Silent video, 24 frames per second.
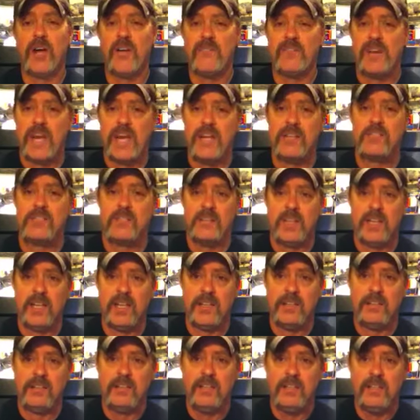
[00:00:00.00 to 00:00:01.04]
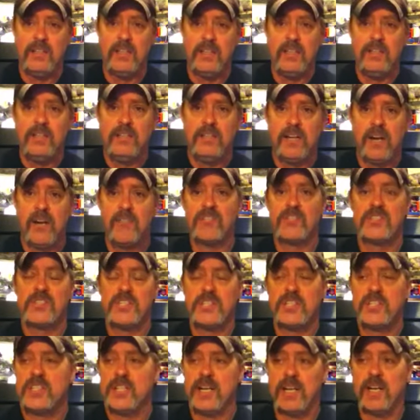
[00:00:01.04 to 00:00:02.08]
an answer to that. Obviously
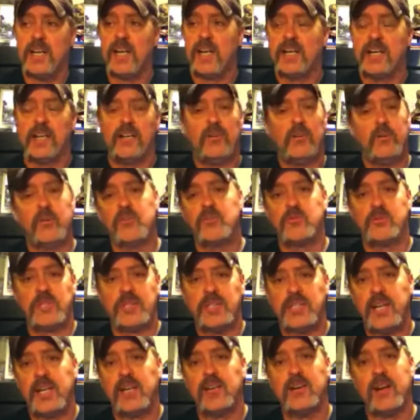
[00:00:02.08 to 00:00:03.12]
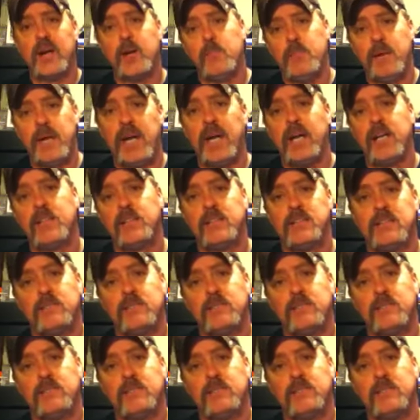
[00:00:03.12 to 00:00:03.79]
she's not like a horse where you take her around back.